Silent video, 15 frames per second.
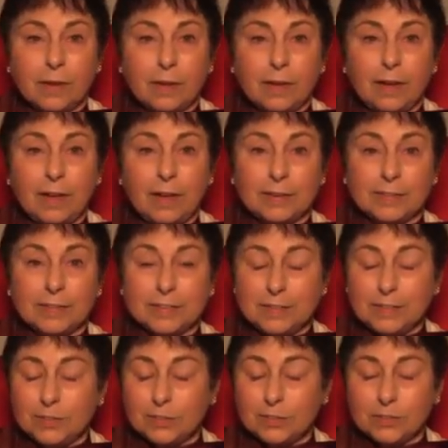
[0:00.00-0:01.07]
And the
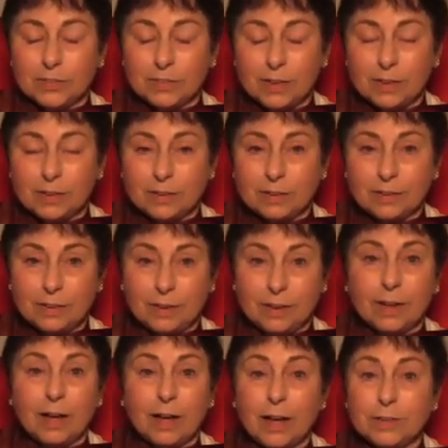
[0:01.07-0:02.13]
teacher said,
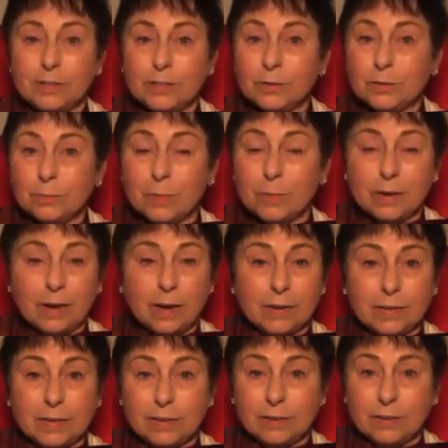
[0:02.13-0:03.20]
I do my
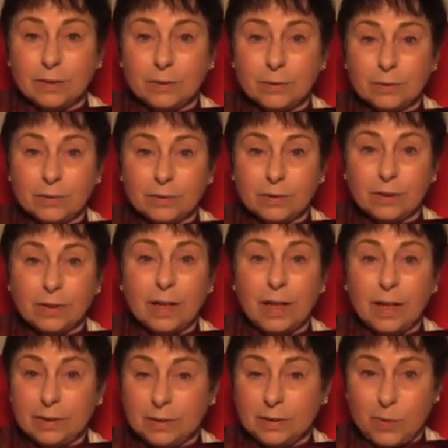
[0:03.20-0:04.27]
Aikido
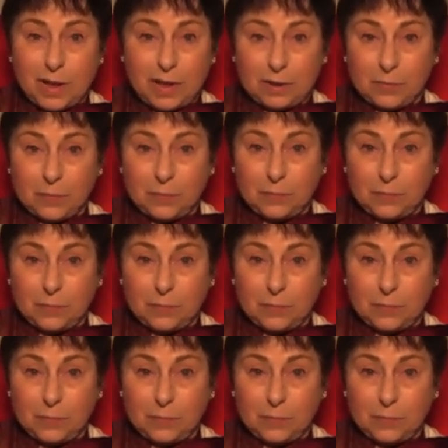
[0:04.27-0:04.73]
anyway.